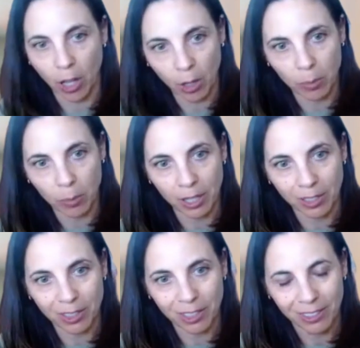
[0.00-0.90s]

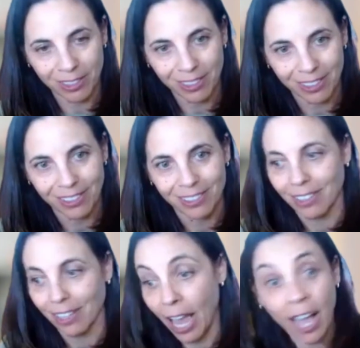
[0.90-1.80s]
development
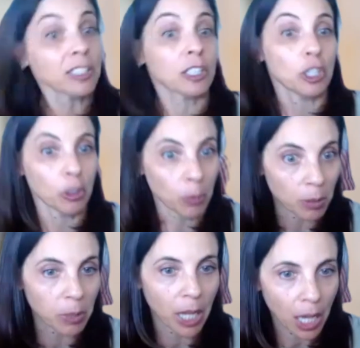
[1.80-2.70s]
as a
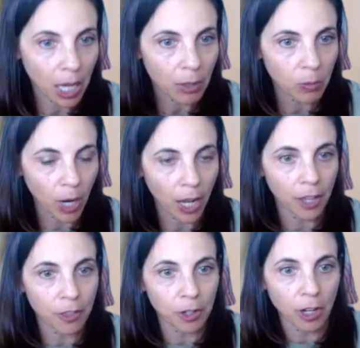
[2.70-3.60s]
human being,
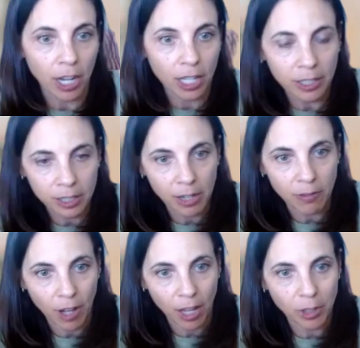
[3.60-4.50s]
right? They're not going to
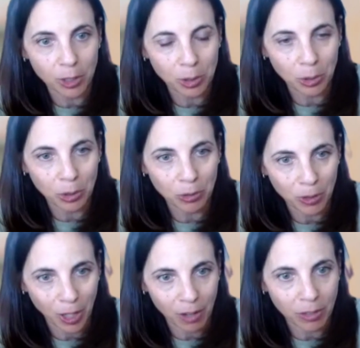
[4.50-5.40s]
stay 5 years old
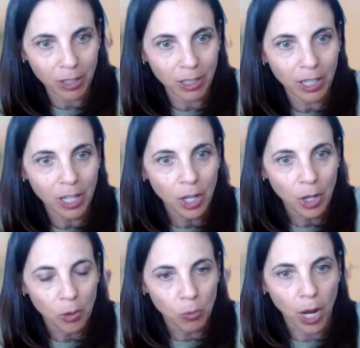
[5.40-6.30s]
forever,
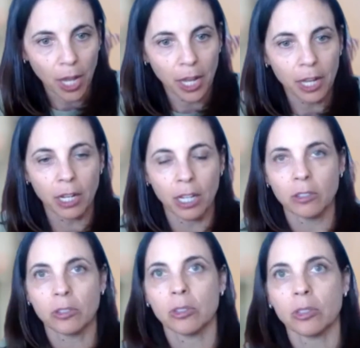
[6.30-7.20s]
right?
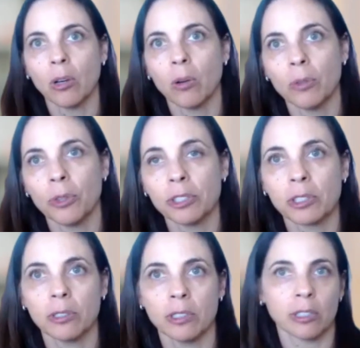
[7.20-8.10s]
And so
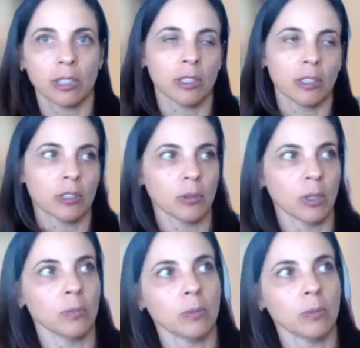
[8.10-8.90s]
this gets into